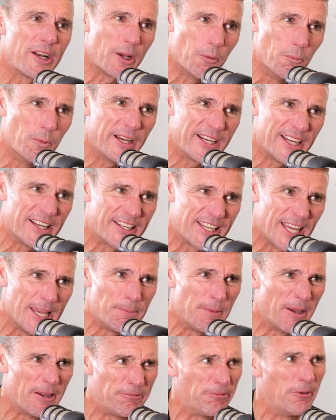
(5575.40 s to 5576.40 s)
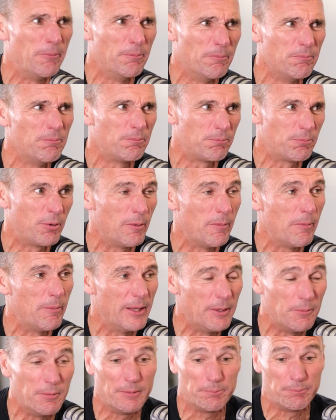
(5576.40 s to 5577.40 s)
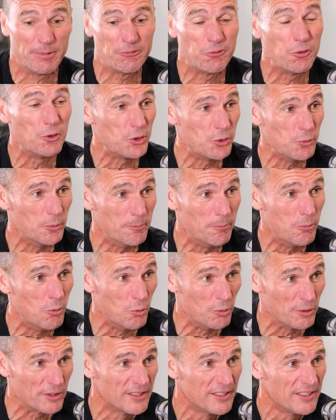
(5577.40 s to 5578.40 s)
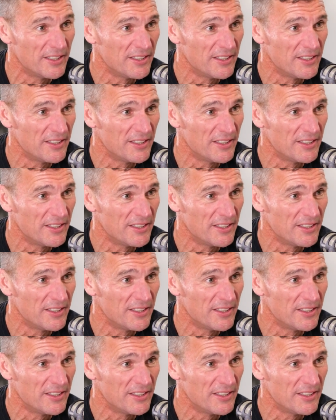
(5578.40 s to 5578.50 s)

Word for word: cricket wicketkeeper from probably before you were born.